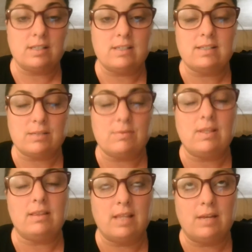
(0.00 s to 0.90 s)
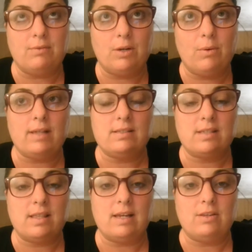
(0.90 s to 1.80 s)
accessible, that they request,
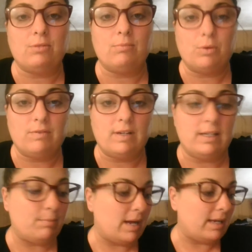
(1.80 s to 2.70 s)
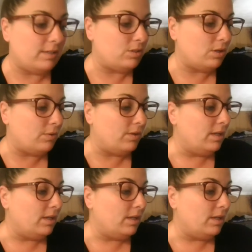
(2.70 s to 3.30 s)
that they're motivated by. So